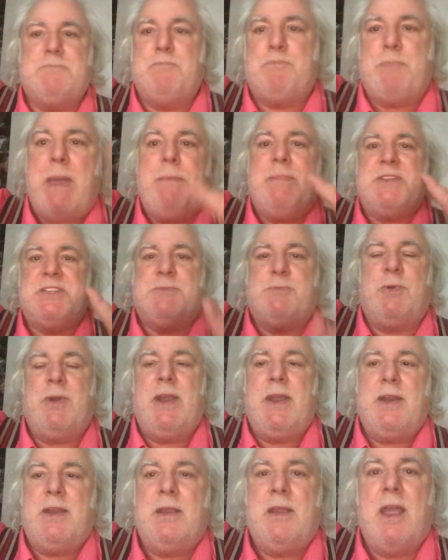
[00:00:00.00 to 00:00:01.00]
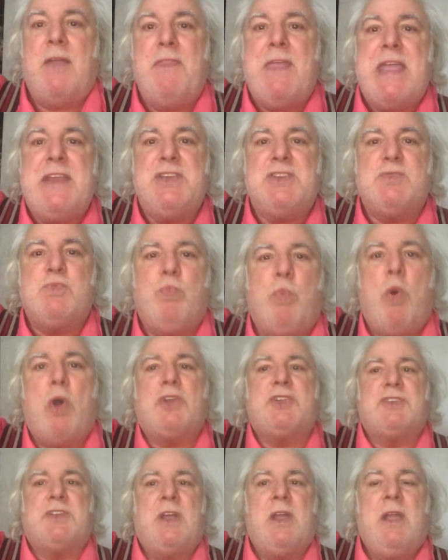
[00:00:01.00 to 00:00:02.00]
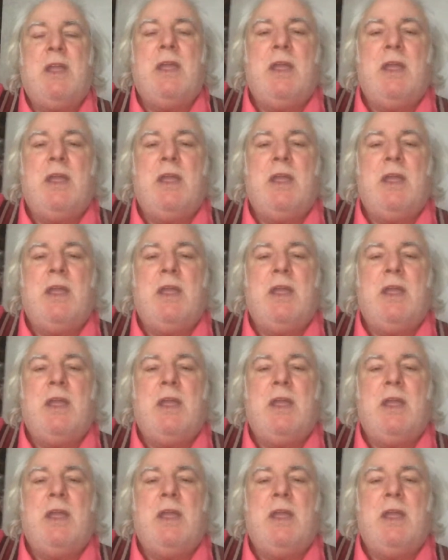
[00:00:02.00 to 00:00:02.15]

pepper sprayed and they just watch